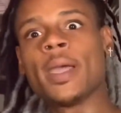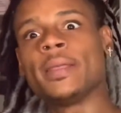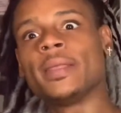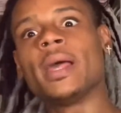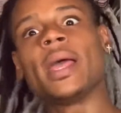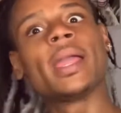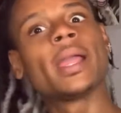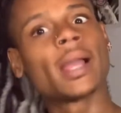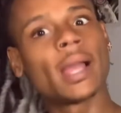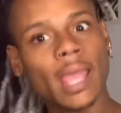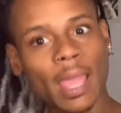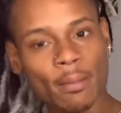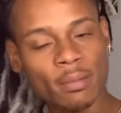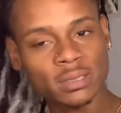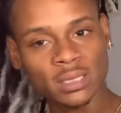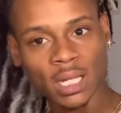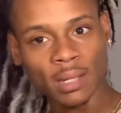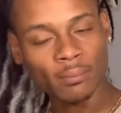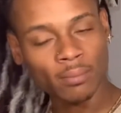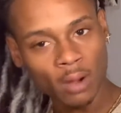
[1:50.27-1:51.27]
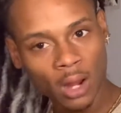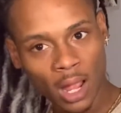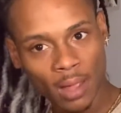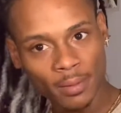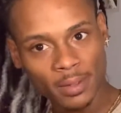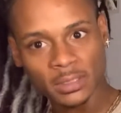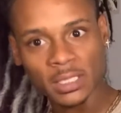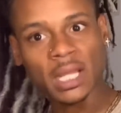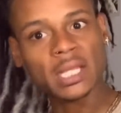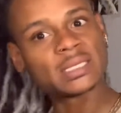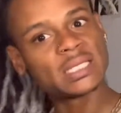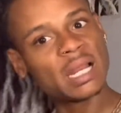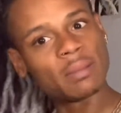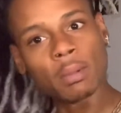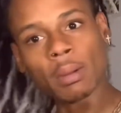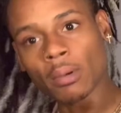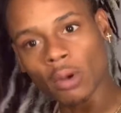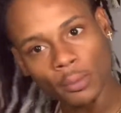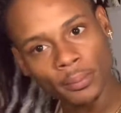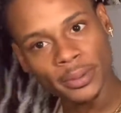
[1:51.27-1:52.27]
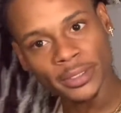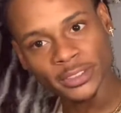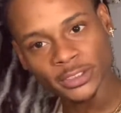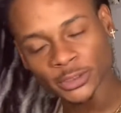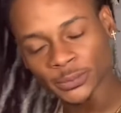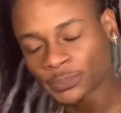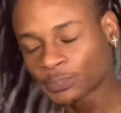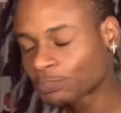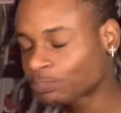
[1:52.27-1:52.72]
I ain't got Amazon Prime, because like I said, I'm a broke bitch.